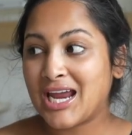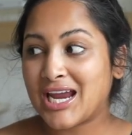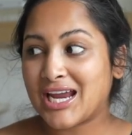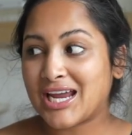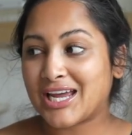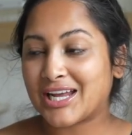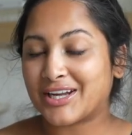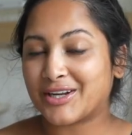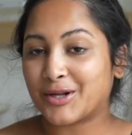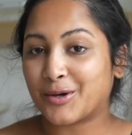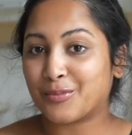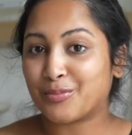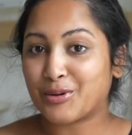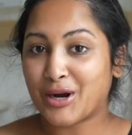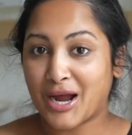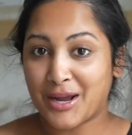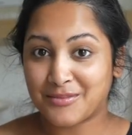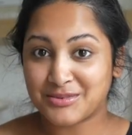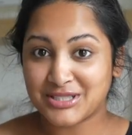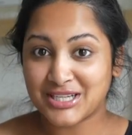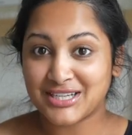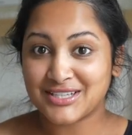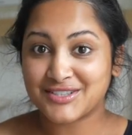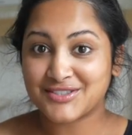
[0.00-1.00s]
And
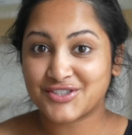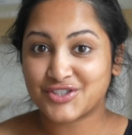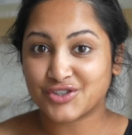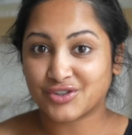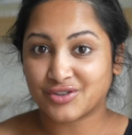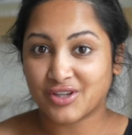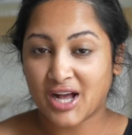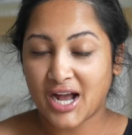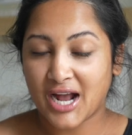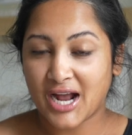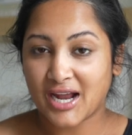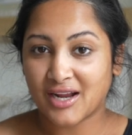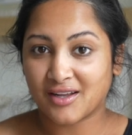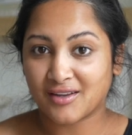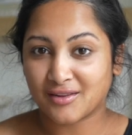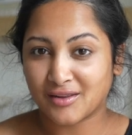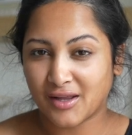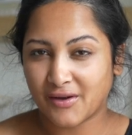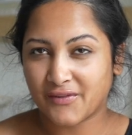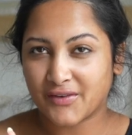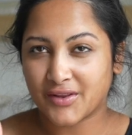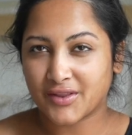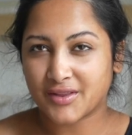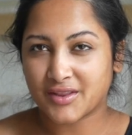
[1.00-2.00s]
Prime Day is July
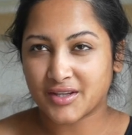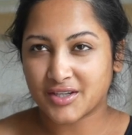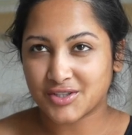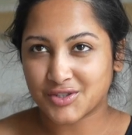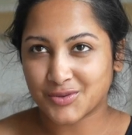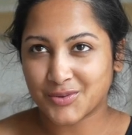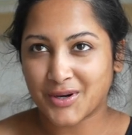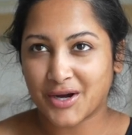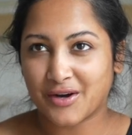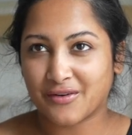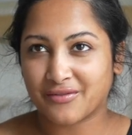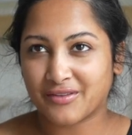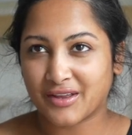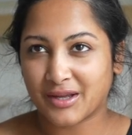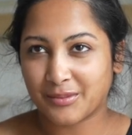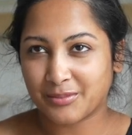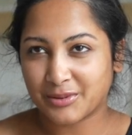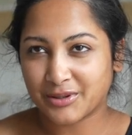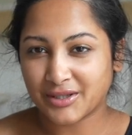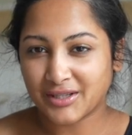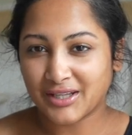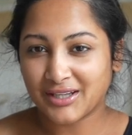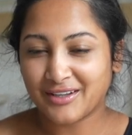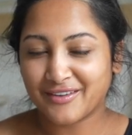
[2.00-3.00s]
11th and 12th, I
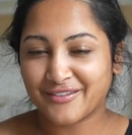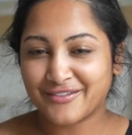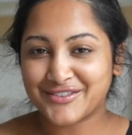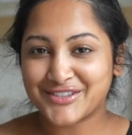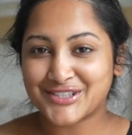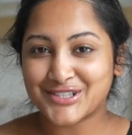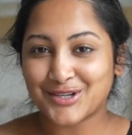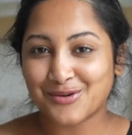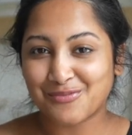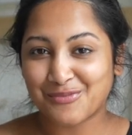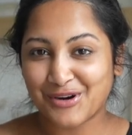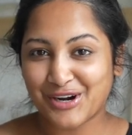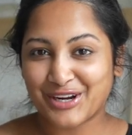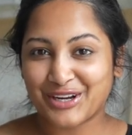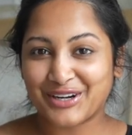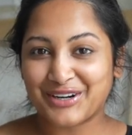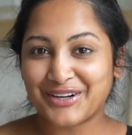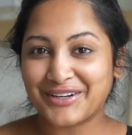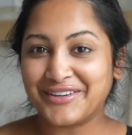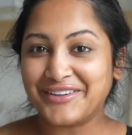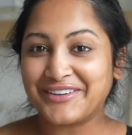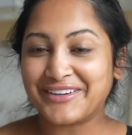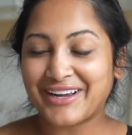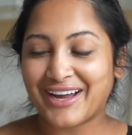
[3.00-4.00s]
believe. So mark it
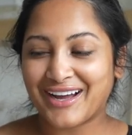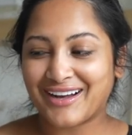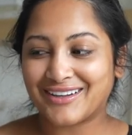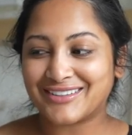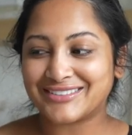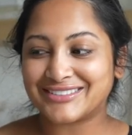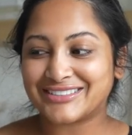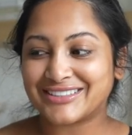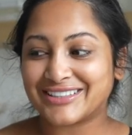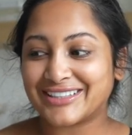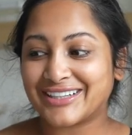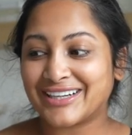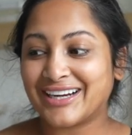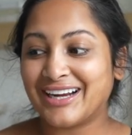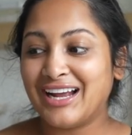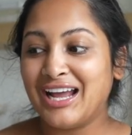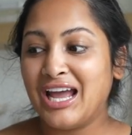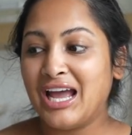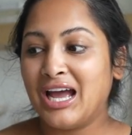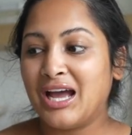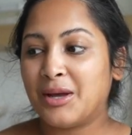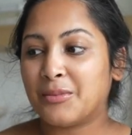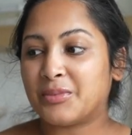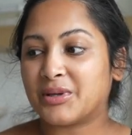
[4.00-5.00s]
on your calendar
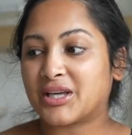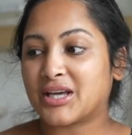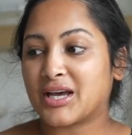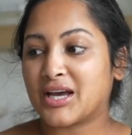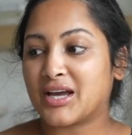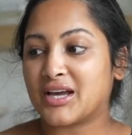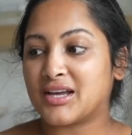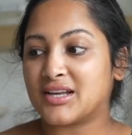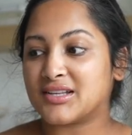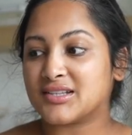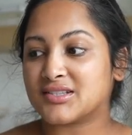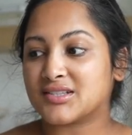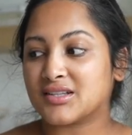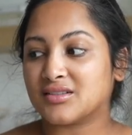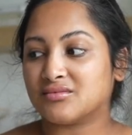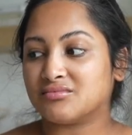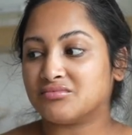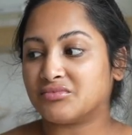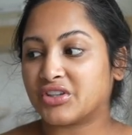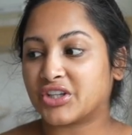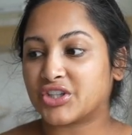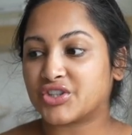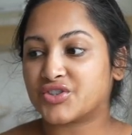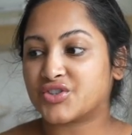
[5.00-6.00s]
because
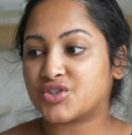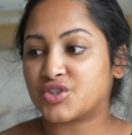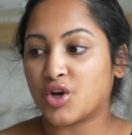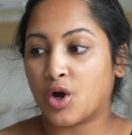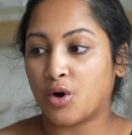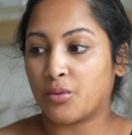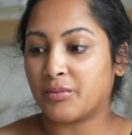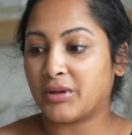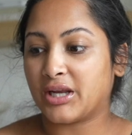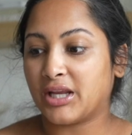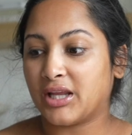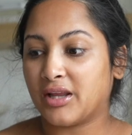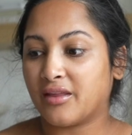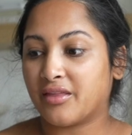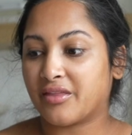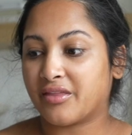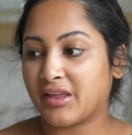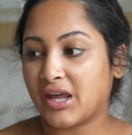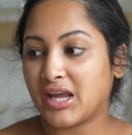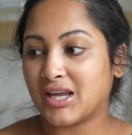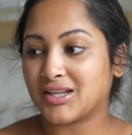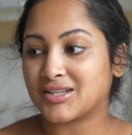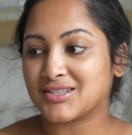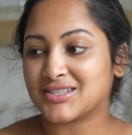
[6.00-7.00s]
like so many
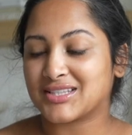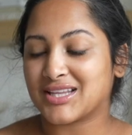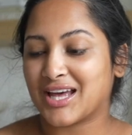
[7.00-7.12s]
things